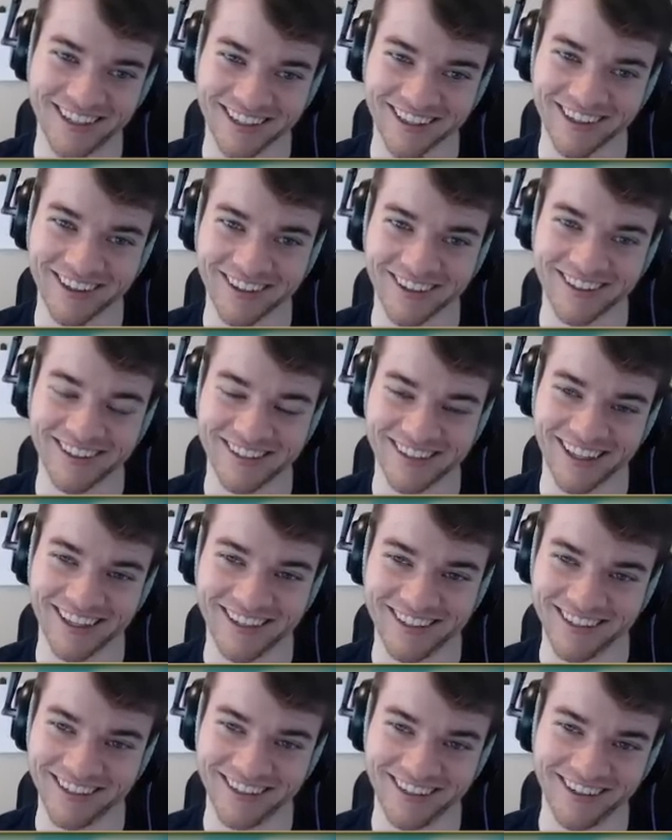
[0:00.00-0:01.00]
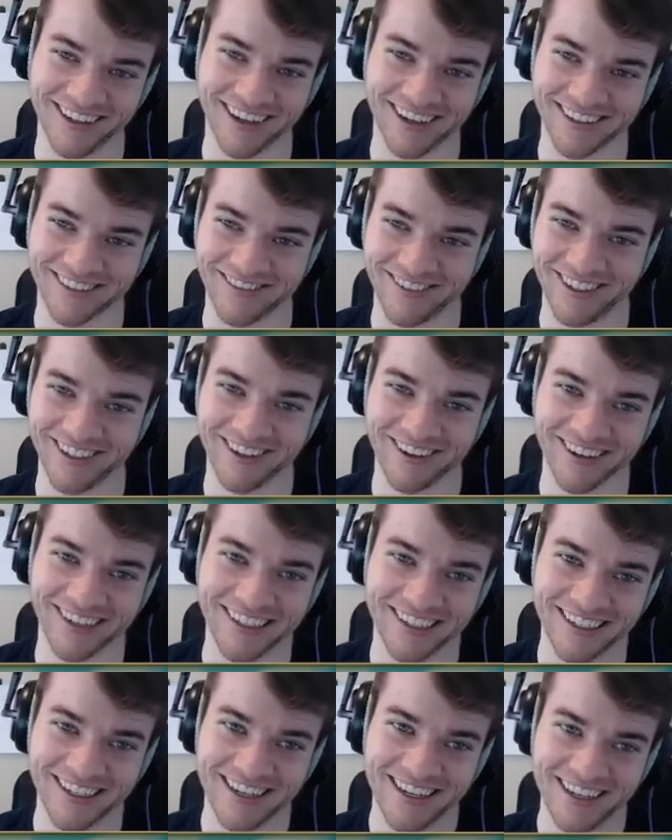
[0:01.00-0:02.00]
Alola's legend. You guys have no idea.
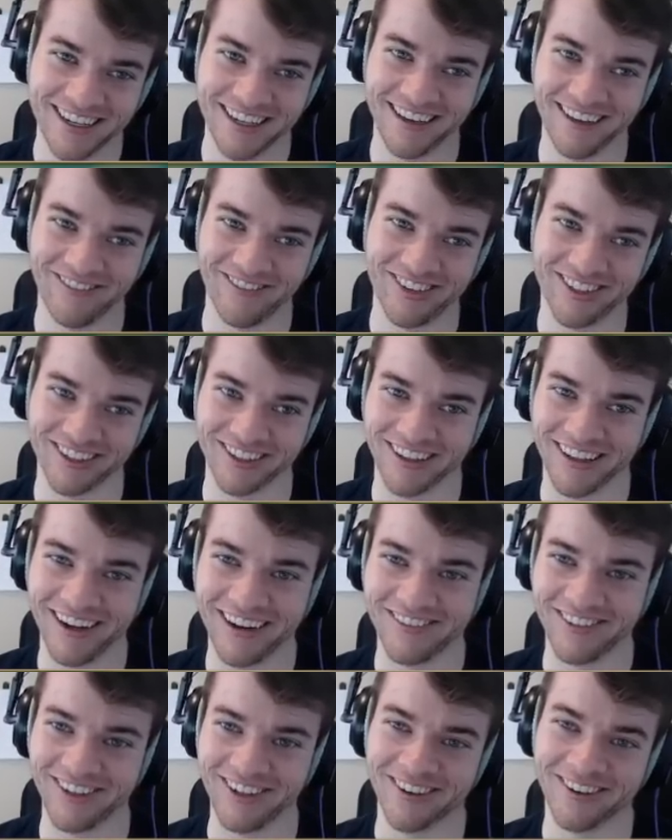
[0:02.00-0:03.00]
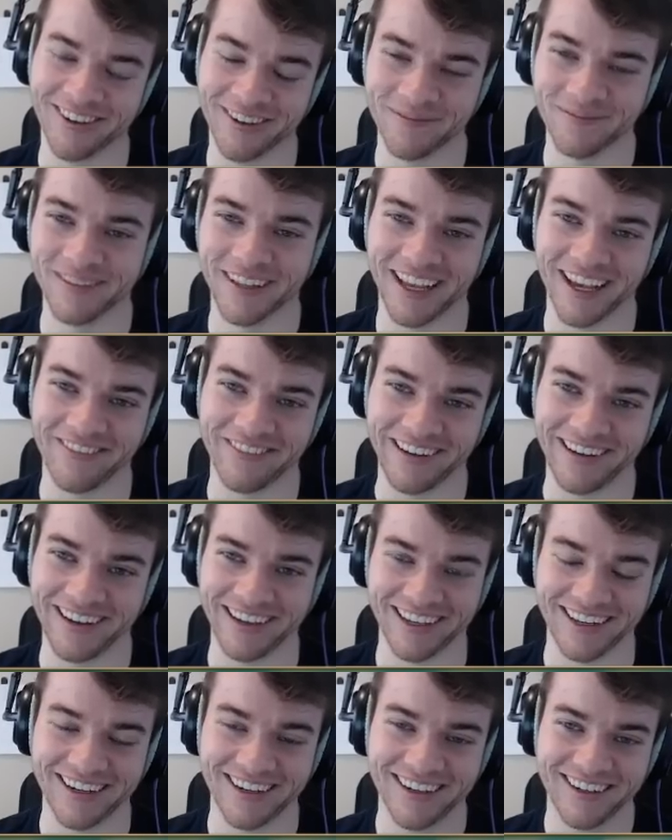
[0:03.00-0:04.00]
I'm sure a lot of you know what I'm laughing
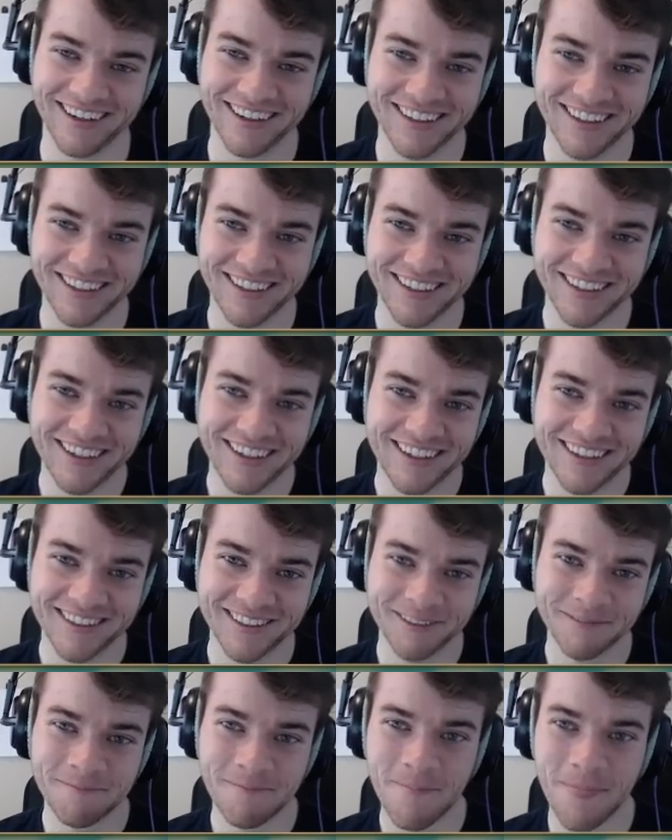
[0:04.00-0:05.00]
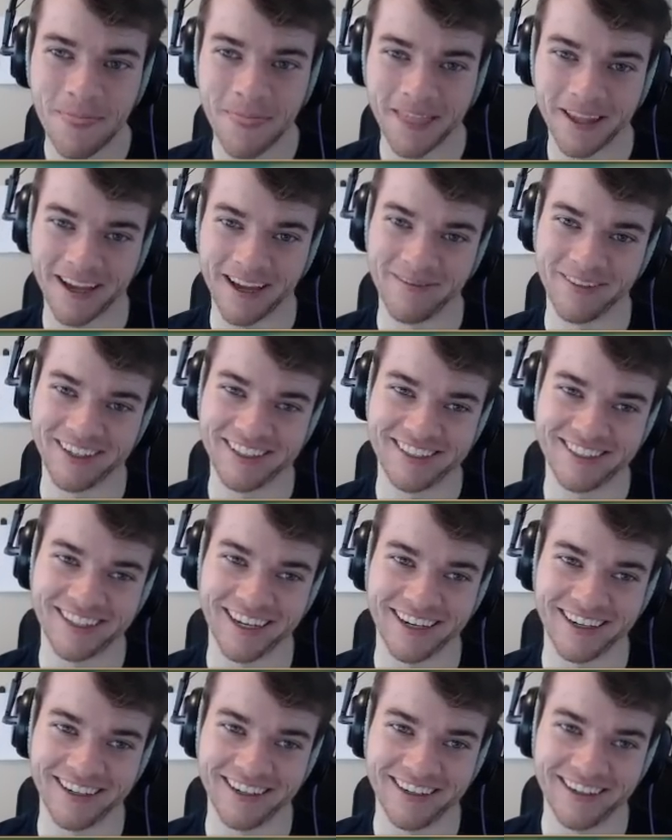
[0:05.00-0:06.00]
at. I'm
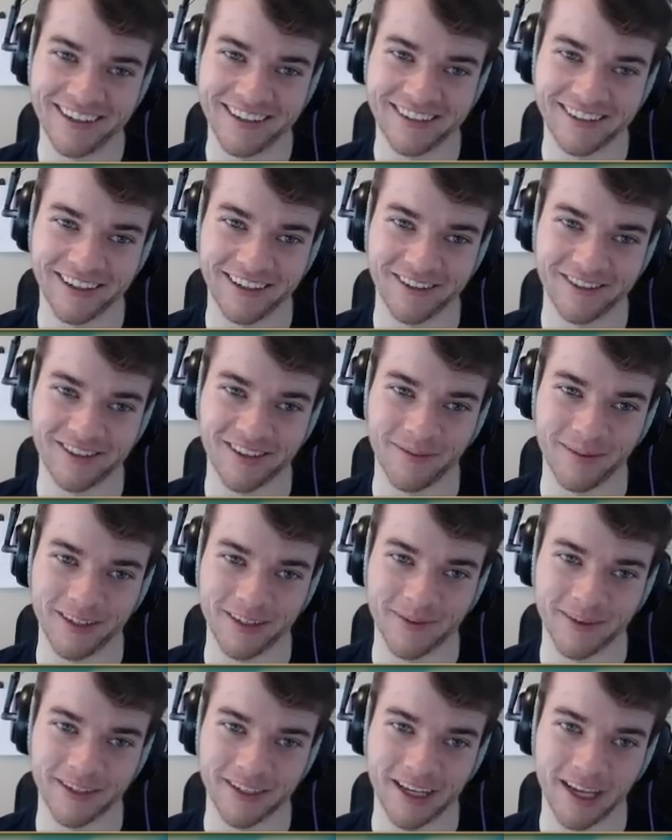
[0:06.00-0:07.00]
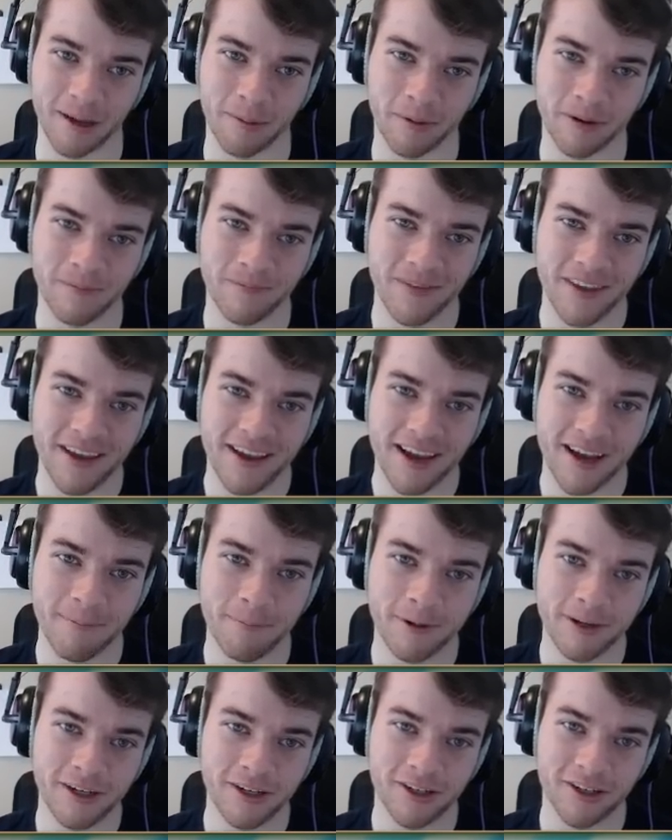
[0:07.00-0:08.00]
excited because I know something's about to happen. I'm
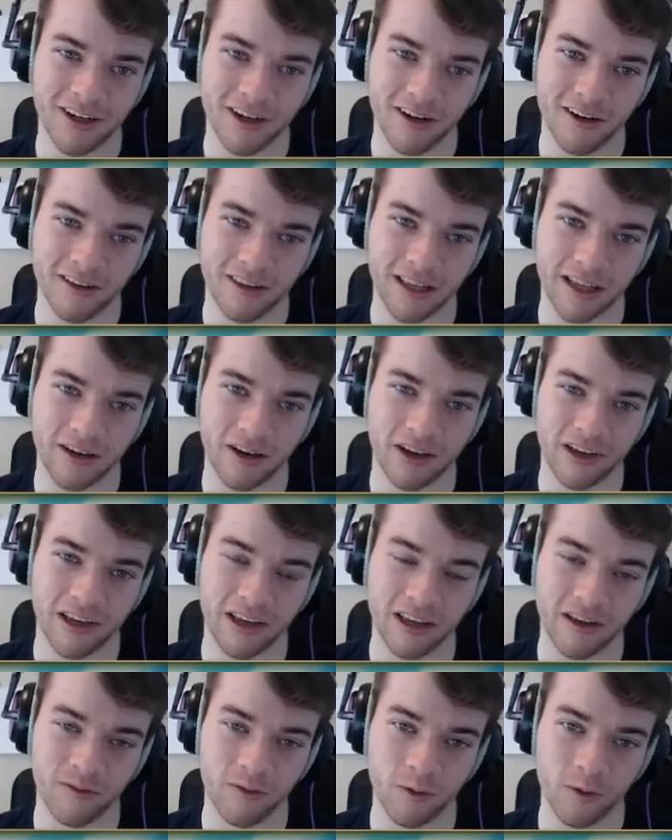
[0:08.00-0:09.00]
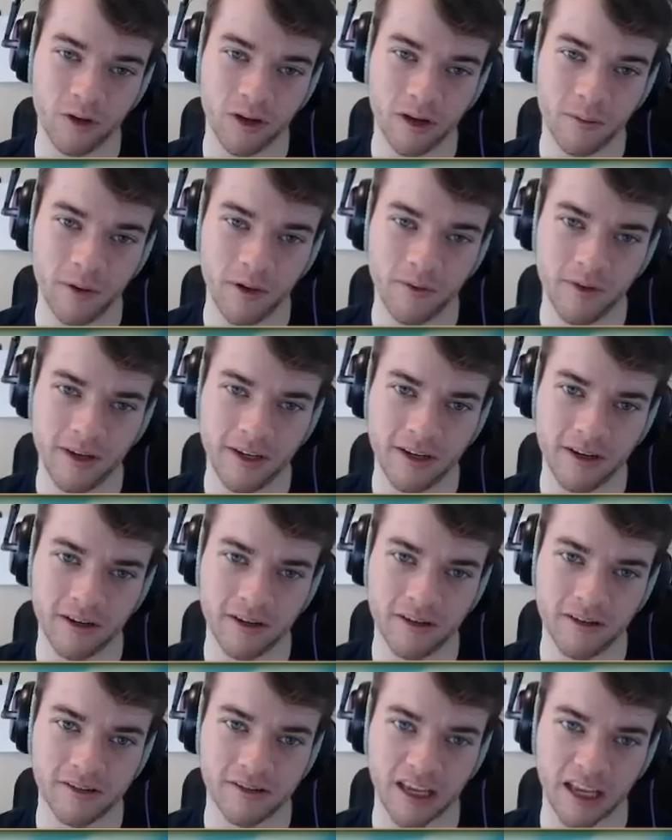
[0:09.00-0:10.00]
pretty sure that you, if you come over here
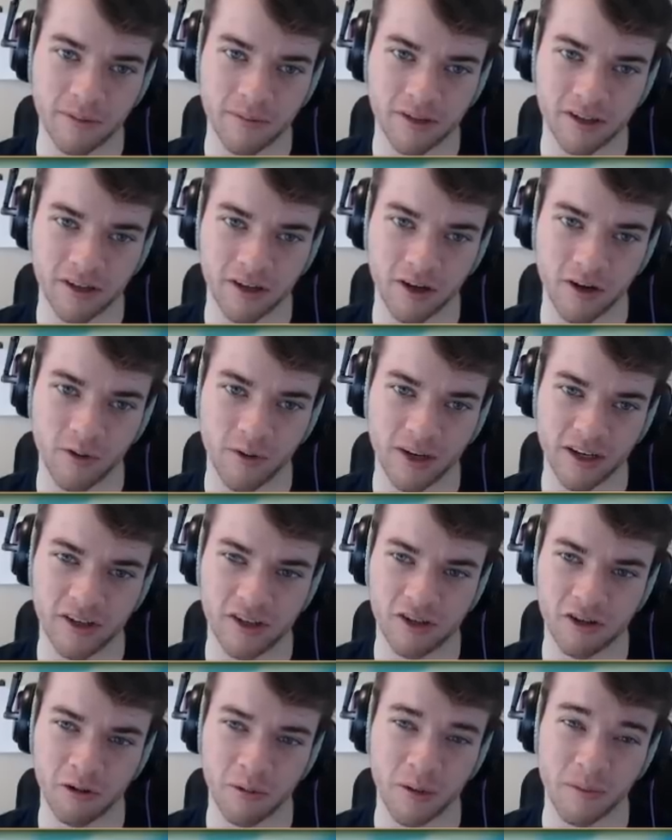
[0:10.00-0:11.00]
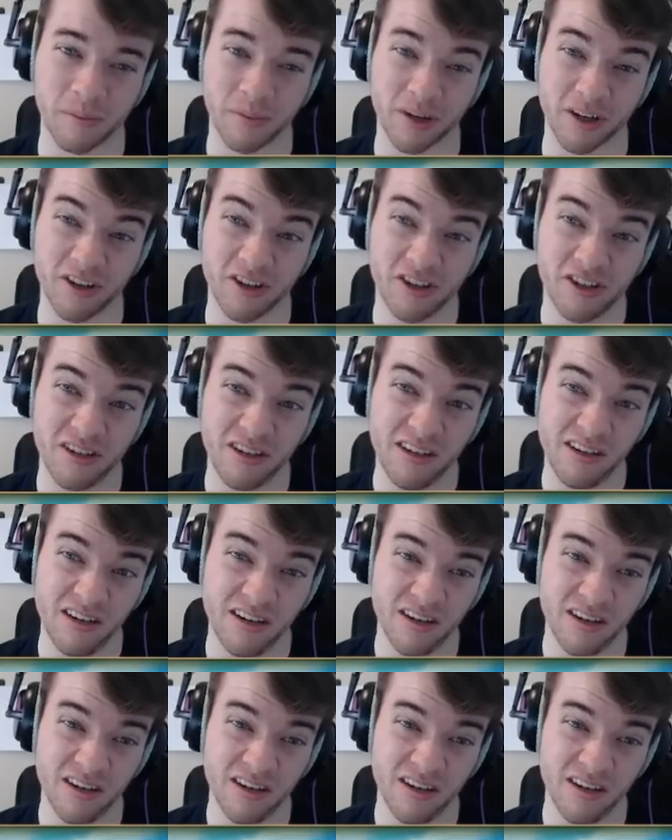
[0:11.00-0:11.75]
to Samson Oak and show him a Persian?